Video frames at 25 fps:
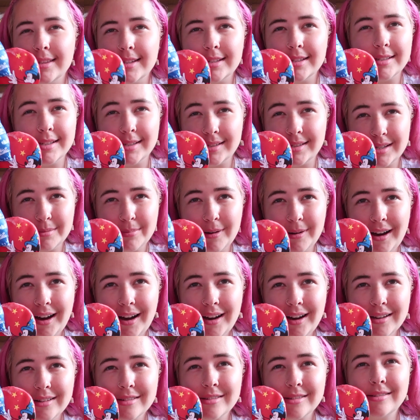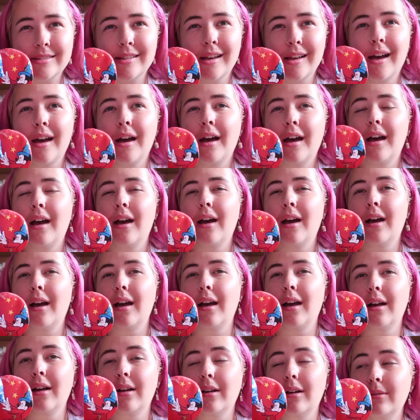the Disney parks,
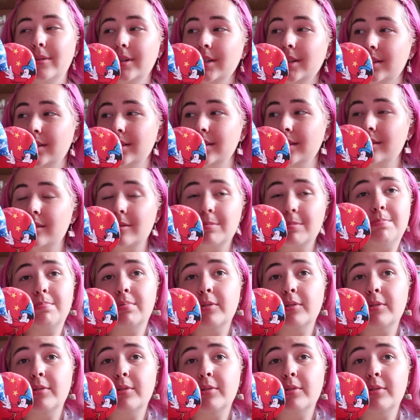which is